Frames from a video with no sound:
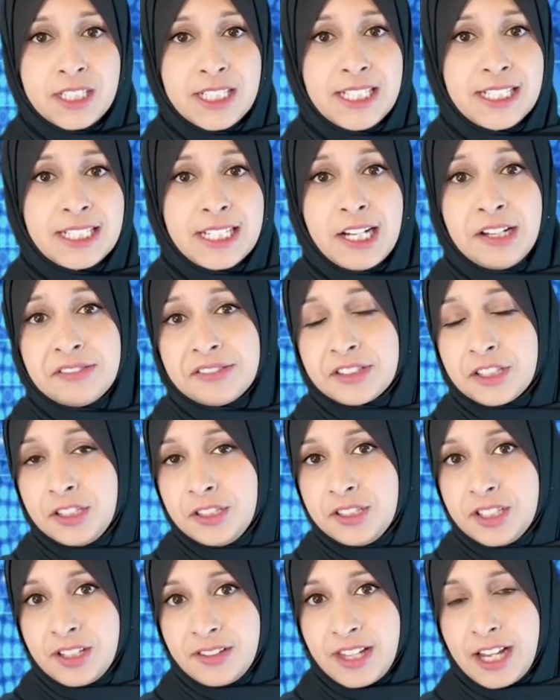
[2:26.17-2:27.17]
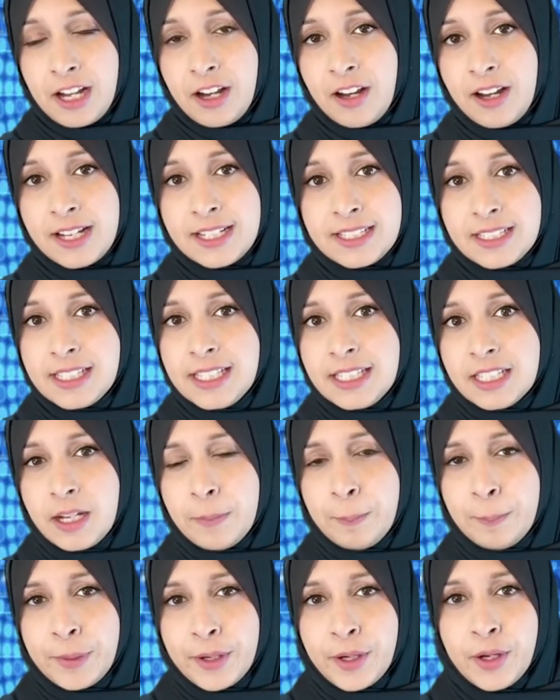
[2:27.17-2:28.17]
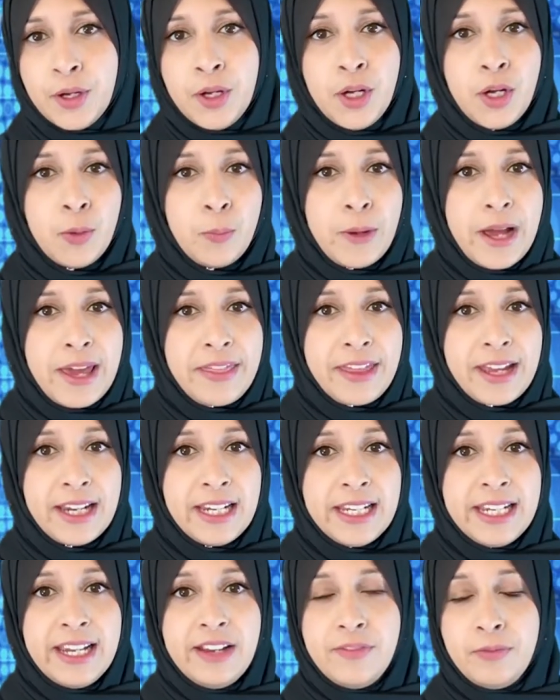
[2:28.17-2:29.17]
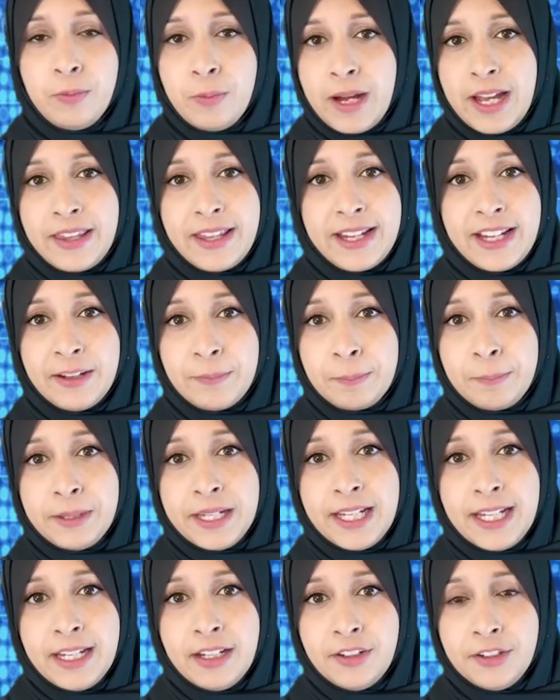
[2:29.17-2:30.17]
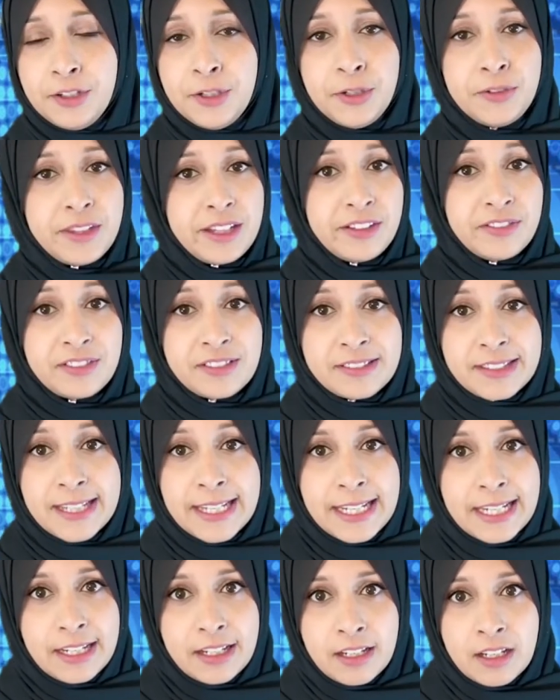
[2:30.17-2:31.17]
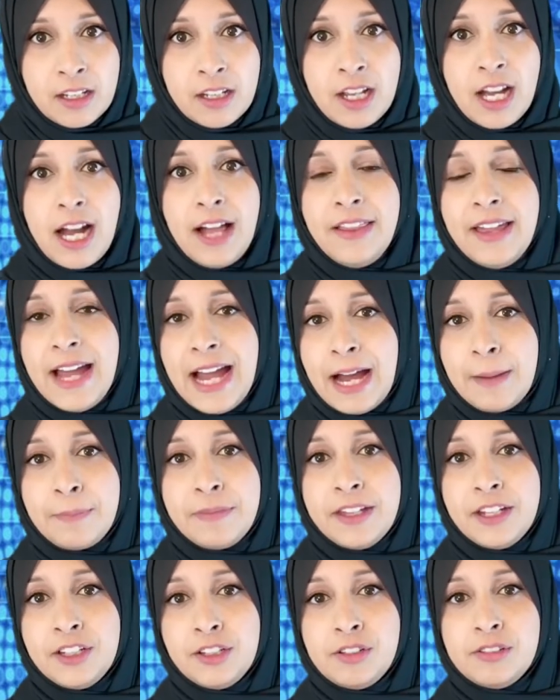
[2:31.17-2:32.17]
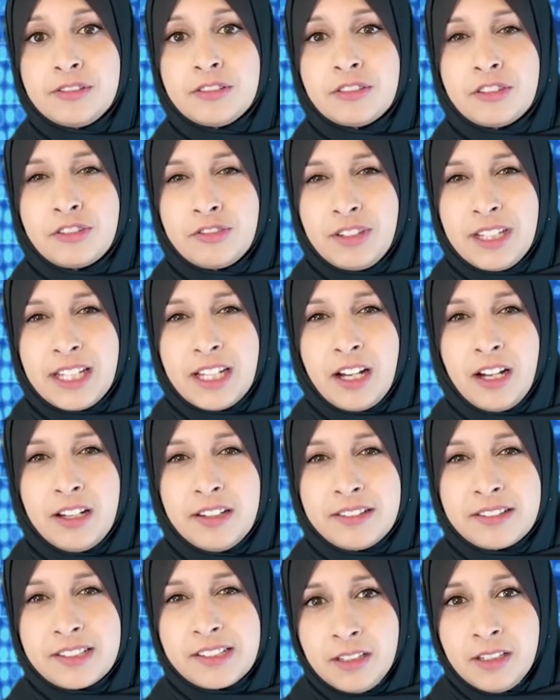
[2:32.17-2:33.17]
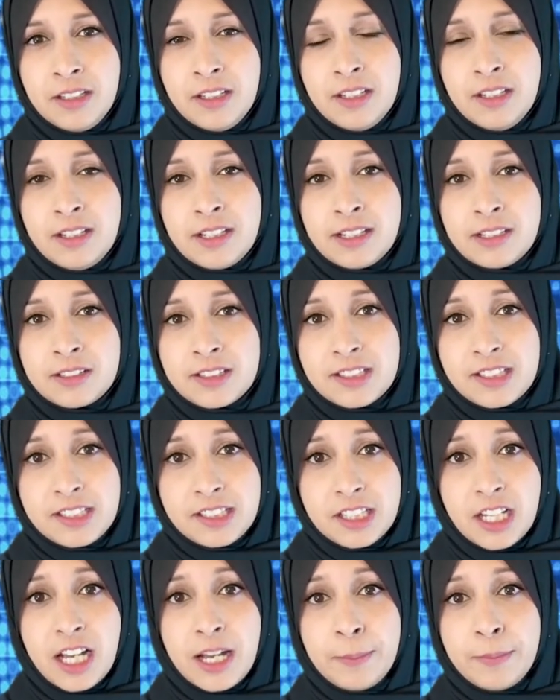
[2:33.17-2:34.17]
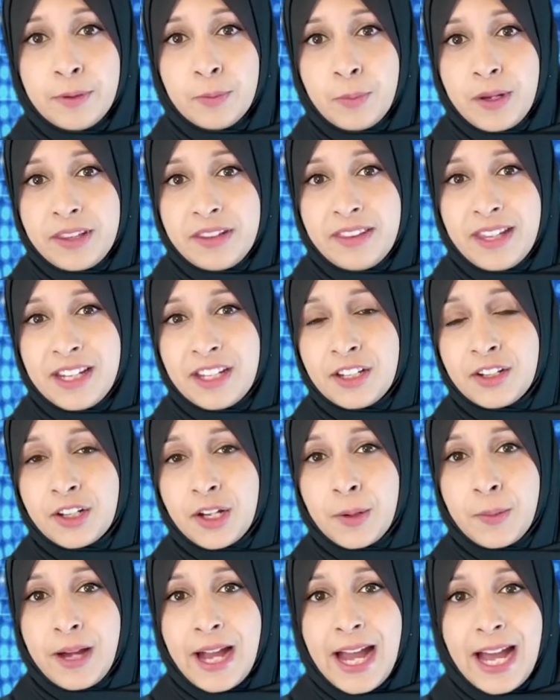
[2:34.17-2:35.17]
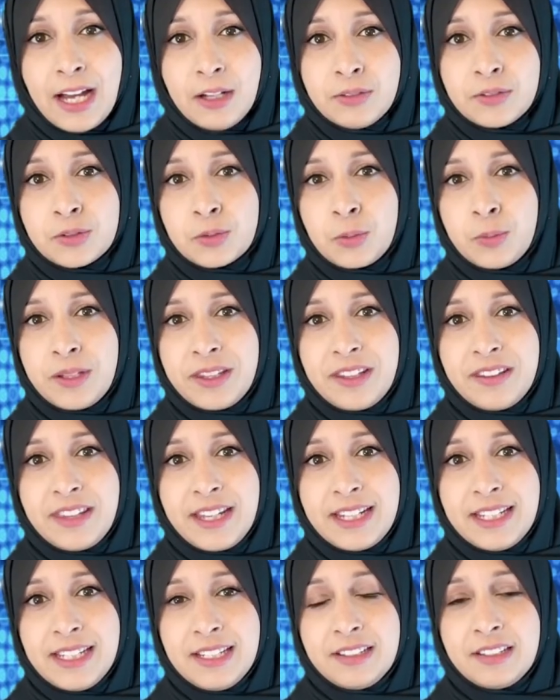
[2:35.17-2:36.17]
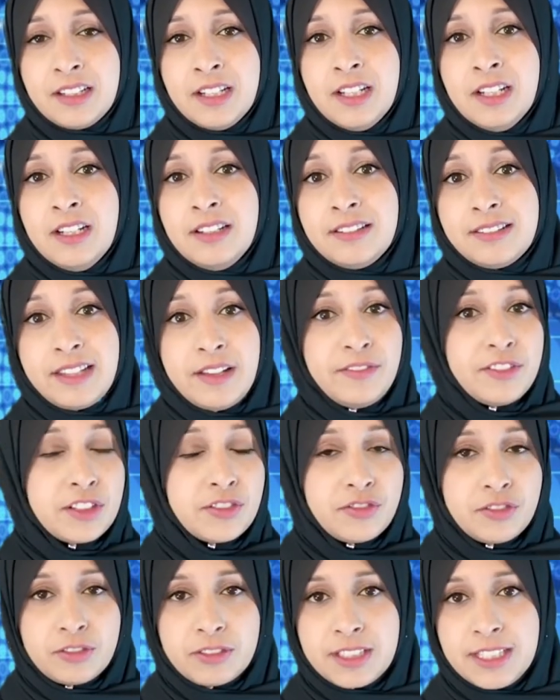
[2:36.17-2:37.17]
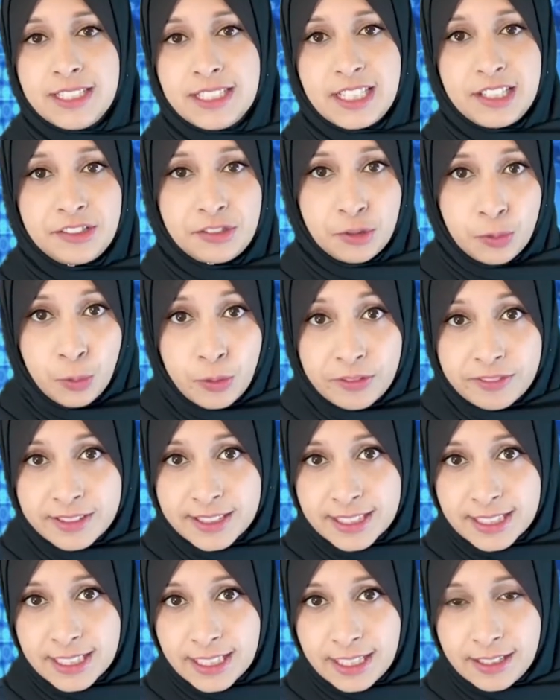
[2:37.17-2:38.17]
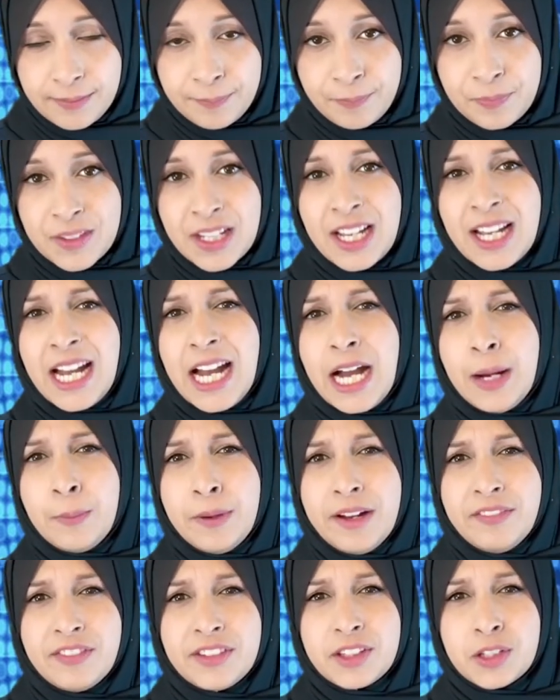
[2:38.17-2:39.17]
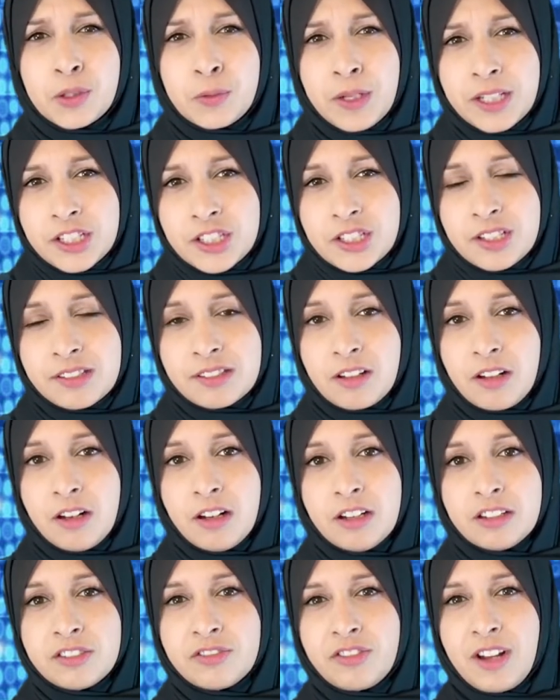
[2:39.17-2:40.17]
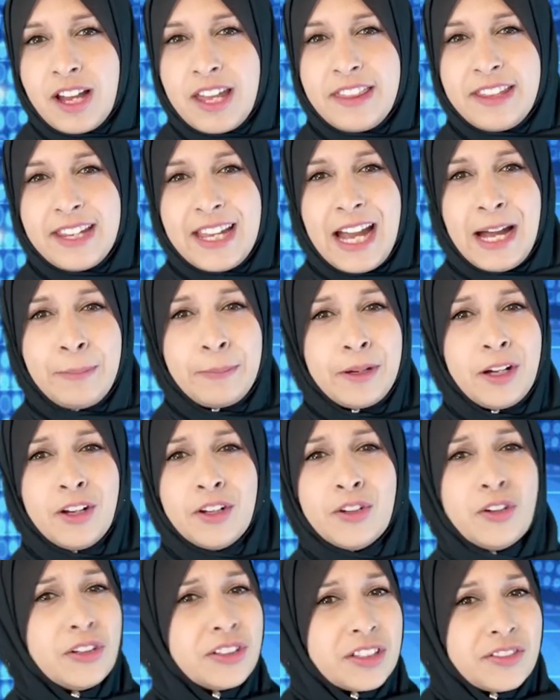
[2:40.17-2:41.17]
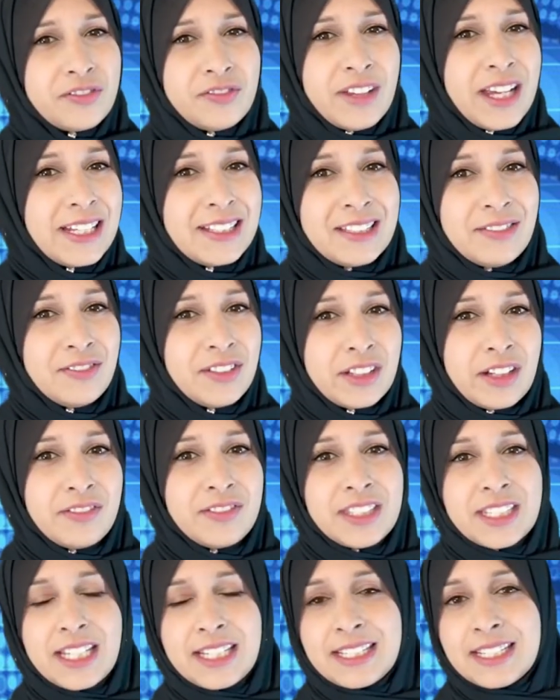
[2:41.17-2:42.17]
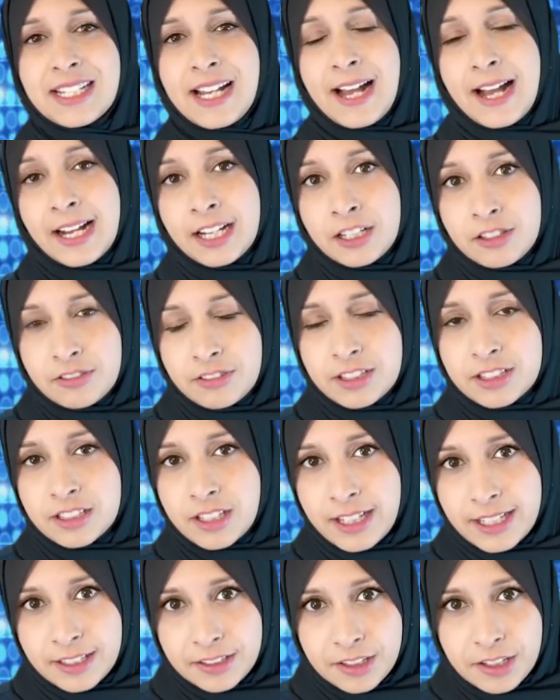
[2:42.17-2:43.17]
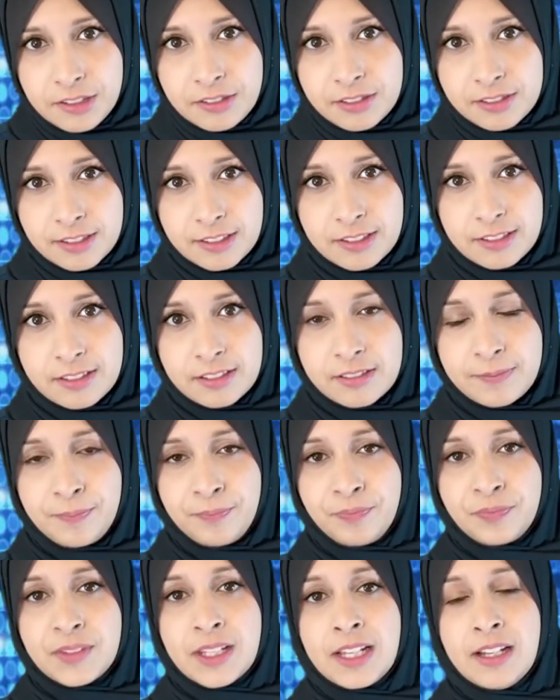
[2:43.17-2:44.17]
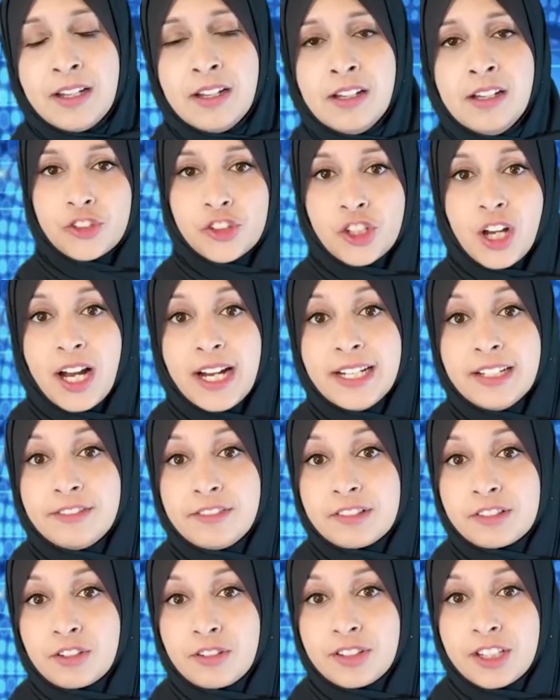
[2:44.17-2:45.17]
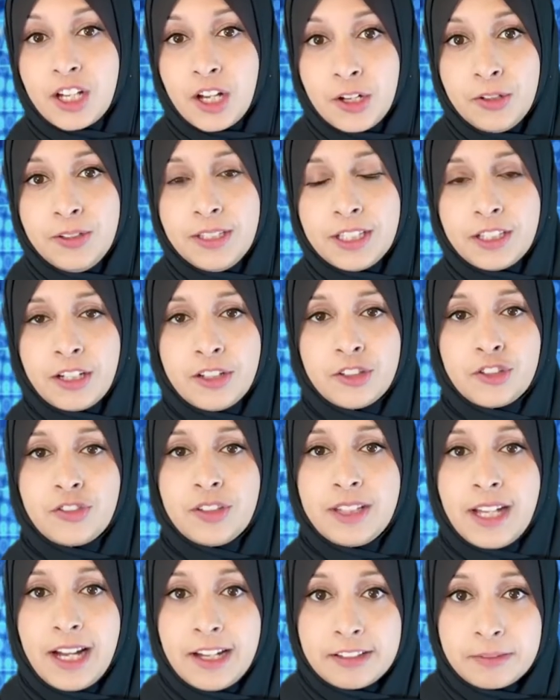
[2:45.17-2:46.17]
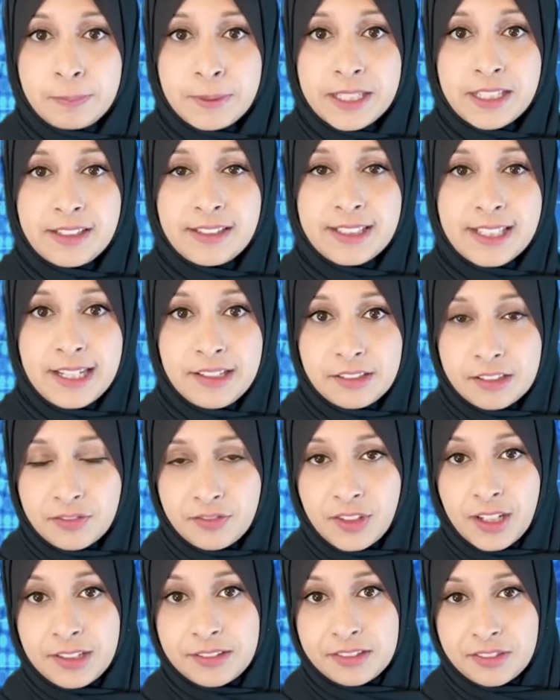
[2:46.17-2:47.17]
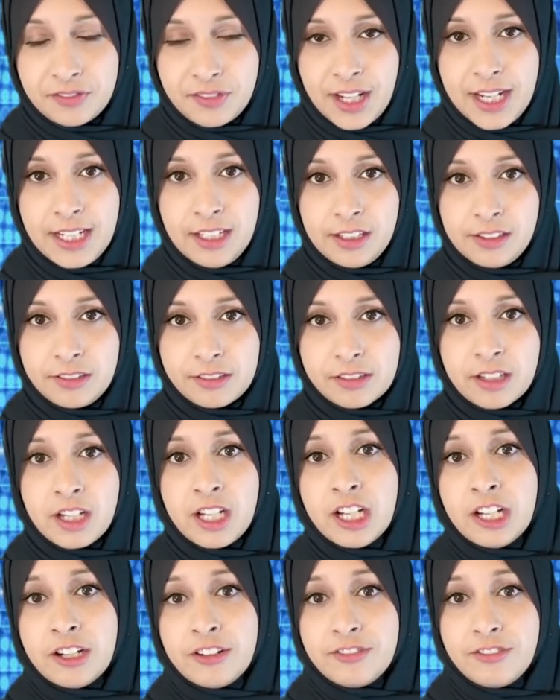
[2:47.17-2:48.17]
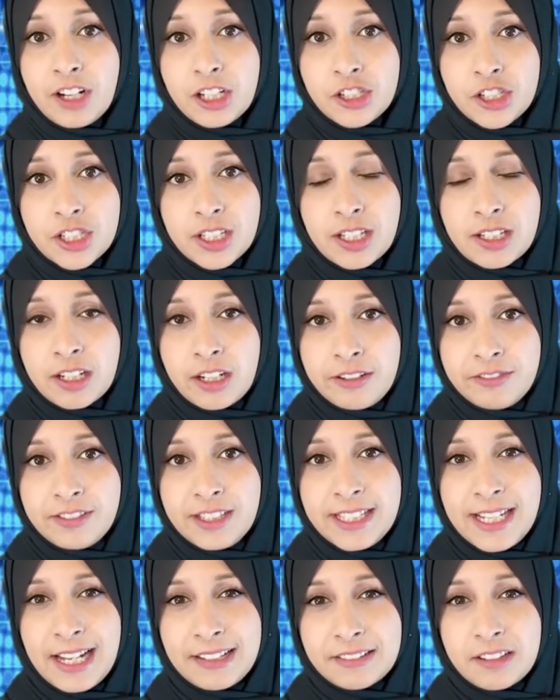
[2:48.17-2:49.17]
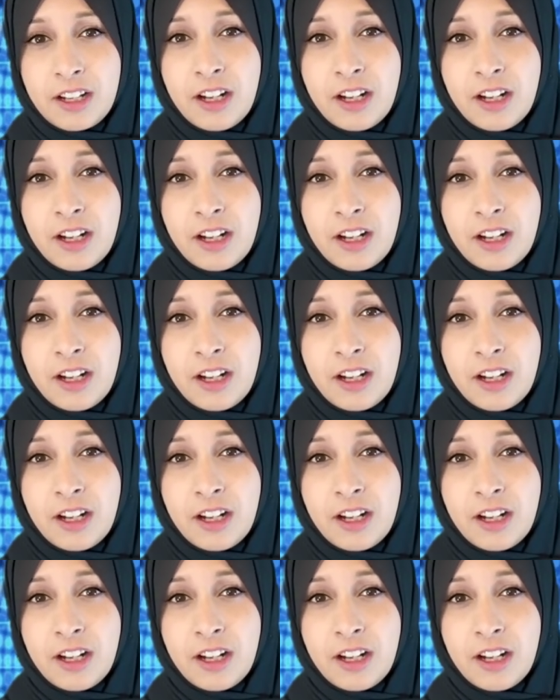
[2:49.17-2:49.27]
details, including their ID number, where they live, where they have been, who they have seen, and the app then uses three colours to determine whether they can go out or whether they need 7 to 14 days quarantine. However, the questions asked via the app are not effective enough to get an accurate diagnosis. China is not the only country that has been intensifying surveillance. Russia currently has